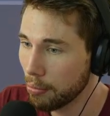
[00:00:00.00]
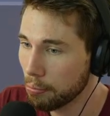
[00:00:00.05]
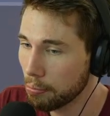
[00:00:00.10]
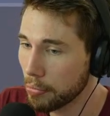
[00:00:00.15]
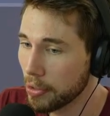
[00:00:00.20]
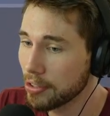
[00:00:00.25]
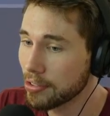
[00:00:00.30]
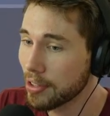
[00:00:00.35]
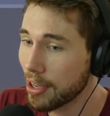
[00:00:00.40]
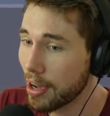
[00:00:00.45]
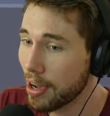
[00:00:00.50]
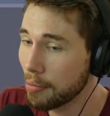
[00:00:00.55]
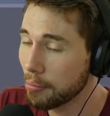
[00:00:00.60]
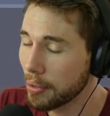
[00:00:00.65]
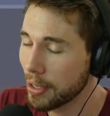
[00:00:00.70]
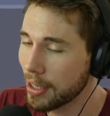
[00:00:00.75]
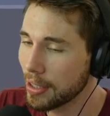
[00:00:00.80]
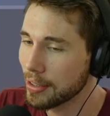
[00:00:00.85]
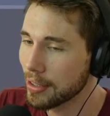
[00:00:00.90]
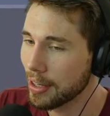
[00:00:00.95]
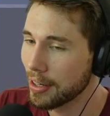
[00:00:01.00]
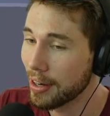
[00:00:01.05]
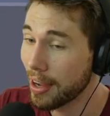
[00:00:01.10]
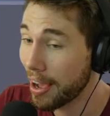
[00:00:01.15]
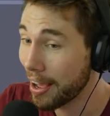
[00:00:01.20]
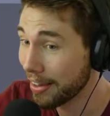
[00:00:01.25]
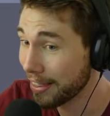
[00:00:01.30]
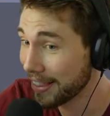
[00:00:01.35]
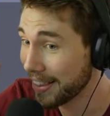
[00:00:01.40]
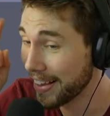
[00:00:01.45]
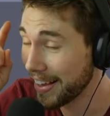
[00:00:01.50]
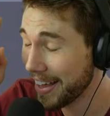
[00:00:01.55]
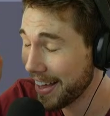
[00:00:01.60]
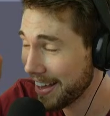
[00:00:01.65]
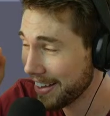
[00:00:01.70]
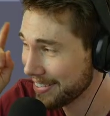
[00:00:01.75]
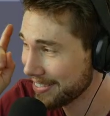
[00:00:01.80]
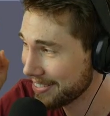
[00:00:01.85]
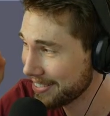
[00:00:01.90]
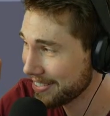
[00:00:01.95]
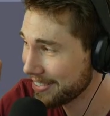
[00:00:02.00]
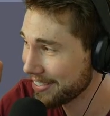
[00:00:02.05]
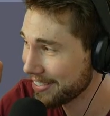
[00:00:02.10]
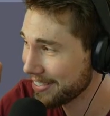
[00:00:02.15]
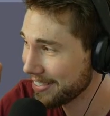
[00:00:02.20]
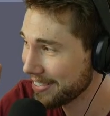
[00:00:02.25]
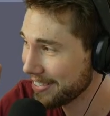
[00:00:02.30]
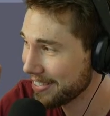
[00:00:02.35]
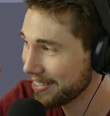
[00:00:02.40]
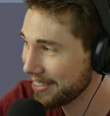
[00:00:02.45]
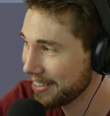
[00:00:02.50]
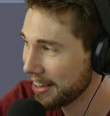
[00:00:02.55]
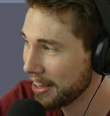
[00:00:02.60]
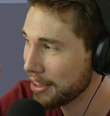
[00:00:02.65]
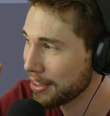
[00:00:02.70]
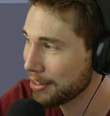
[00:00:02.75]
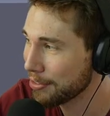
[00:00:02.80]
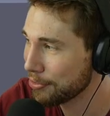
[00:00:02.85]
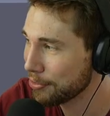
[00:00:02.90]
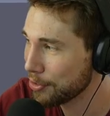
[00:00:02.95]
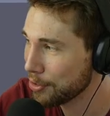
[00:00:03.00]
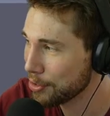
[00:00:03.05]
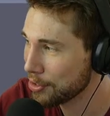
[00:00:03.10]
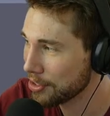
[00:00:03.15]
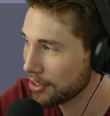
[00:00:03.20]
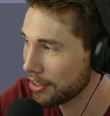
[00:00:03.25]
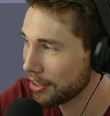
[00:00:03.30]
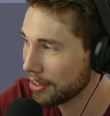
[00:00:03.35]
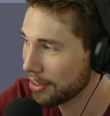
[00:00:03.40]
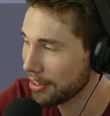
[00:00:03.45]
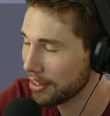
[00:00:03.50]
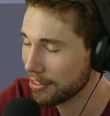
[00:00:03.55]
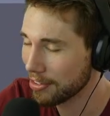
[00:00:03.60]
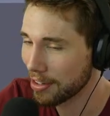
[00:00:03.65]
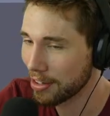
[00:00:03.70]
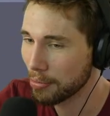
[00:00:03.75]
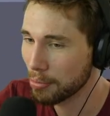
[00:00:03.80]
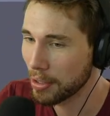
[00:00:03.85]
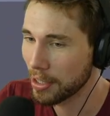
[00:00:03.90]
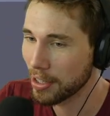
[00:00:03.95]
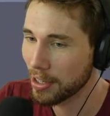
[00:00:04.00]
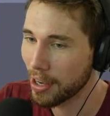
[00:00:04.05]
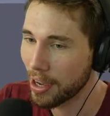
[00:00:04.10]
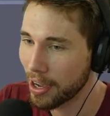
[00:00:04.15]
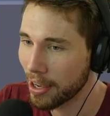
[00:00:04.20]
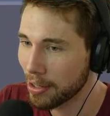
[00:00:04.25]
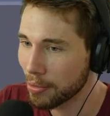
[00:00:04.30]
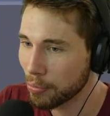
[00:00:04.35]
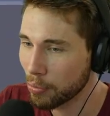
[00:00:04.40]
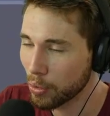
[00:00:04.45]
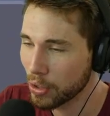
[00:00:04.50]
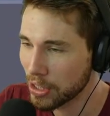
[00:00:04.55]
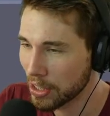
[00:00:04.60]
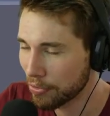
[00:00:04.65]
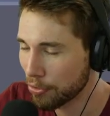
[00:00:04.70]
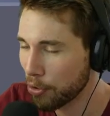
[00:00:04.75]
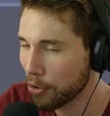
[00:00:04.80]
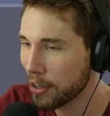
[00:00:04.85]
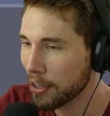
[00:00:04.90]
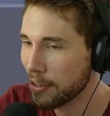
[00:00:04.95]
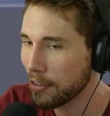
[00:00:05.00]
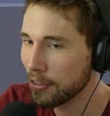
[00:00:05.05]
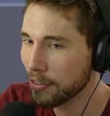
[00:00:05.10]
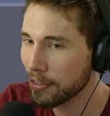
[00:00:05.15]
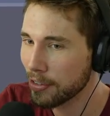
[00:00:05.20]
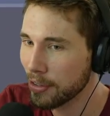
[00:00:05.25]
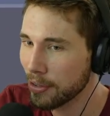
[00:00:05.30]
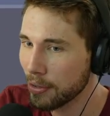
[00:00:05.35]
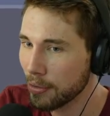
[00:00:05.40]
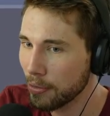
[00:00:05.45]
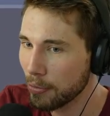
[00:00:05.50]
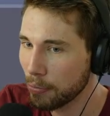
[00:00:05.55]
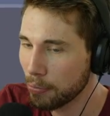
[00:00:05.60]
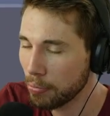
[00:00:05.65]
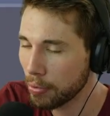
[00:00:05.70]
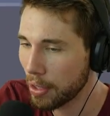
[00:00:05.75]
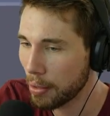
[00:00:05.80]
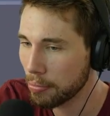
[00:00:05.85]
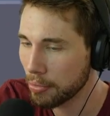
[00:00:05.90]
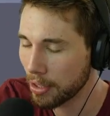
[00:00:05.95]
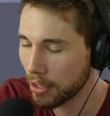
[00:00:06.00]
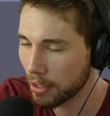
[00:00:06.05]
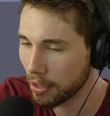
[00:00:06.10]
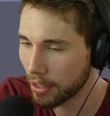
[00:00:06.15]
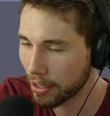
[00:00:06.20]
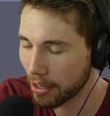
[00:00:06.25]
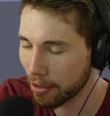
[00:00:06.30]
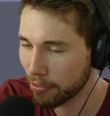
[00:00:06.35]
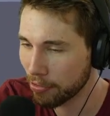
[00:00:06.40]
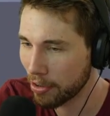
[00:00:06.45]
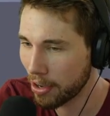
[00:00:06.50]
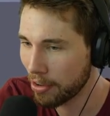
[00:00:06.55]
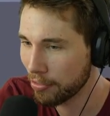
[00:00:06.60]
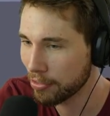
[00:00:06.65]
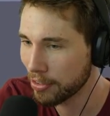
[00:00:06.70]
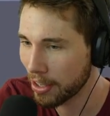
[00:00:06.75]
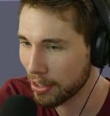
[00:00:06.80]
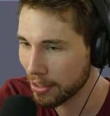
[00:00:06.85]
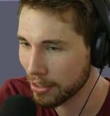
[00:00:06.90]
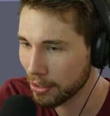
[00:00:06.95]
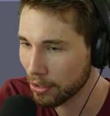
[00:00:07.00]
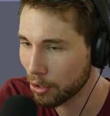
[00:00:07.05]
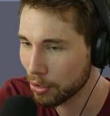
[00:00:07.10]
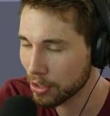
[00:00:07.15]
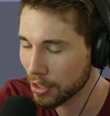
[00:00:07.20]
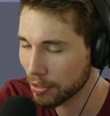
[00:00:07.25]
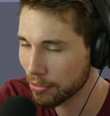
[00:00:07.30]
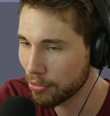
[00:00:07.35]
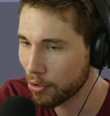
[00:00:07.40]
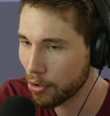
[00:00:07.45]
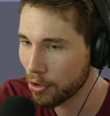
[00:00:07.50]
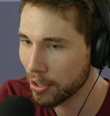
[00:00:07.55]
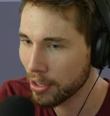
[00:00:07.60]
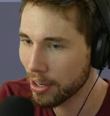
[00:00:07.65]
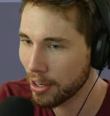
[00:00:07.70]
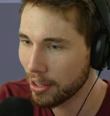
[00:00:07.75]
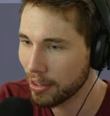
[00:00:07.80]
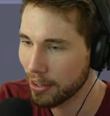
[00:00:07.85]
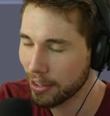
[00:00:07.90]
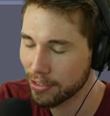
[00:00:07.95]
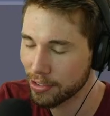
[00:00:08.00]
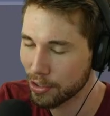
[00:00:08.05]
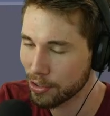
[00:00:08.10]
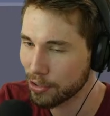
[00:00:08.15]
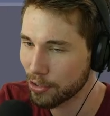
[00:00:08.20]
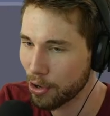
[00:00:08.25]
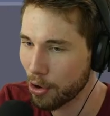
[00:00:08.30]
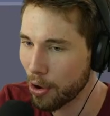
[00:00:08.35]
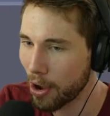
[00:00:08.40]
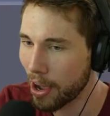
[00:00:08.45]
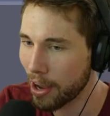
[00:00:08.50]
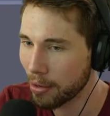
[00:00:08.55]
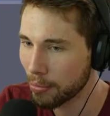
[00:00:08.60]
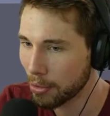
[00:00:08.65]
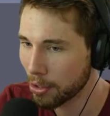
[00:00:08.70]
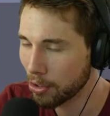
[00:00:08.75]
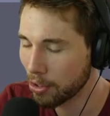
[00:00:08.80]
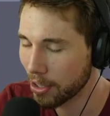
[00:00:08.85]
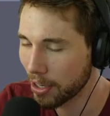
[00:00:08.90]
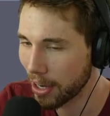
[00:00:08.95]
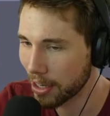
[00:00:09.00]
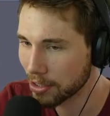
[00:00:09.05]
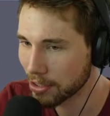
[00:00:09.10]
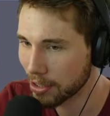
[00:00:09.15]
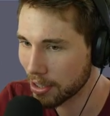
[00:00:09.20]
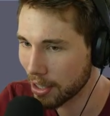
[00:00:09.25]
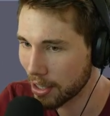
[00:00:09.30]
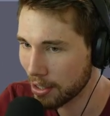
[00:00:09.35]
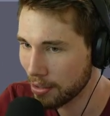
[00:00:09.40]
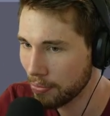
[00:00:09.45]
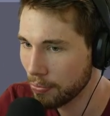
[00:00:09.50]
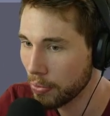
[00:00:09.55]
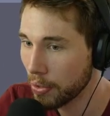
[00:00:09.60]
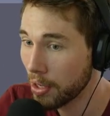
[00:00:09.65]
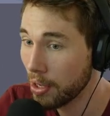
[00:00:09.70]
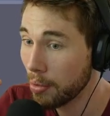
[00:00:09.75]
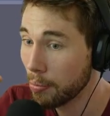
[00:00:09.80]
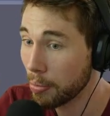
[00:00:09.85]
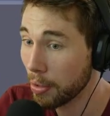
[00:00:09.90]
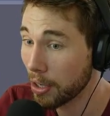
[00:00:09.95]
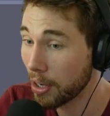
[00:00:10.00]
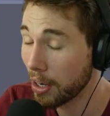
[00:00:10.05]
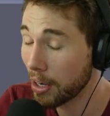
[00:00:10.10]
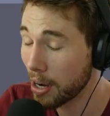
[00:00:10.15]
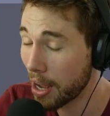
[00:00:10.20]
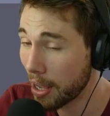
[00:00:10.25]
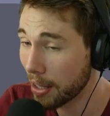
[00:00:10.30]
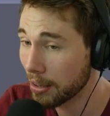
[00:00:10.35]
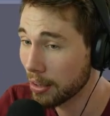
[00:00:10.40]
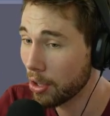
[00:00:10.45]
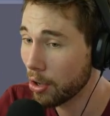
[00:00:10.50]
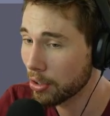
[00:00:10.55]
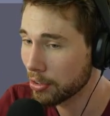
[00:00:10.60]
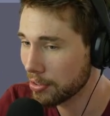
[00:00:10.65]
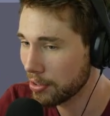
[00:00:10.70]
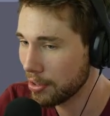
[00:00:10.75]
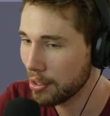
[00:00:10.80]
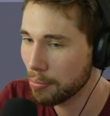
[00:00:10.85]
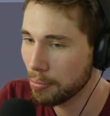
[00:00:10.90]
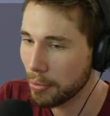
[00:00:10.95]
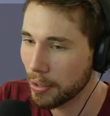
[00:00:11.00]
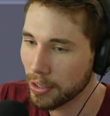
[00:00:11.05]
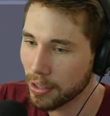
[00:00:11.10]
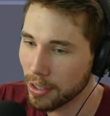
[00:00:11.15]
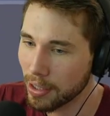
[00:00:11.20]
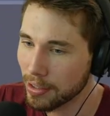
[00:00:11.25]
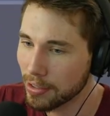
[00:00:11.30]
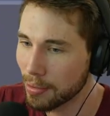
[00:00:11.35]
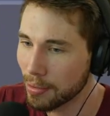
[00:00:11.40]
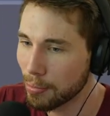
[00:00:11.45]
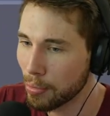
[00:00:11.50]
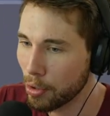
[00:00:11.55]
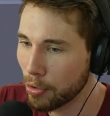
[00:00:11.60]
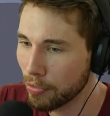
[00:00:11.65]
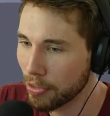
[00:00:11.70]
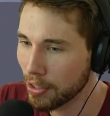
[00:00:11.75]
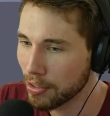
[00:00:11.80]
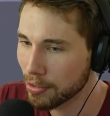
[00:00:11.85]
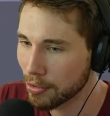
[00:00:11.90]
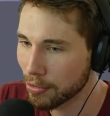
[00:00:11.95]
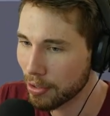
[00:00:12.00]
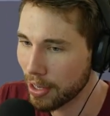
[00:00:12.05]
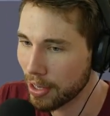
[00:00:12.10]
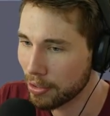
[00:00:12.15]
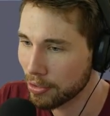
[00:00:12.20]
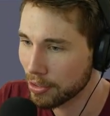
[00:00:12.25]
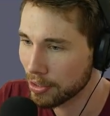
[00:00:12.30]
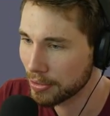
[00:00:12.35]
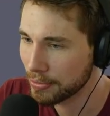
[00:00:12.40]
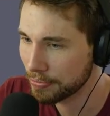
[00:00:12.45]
this can't be undone unless in the future there's going to be an item, which I've already plumbed in, like I've done the logic for it. There's just no item that you can actually get, but it unlocks the ability to move these around.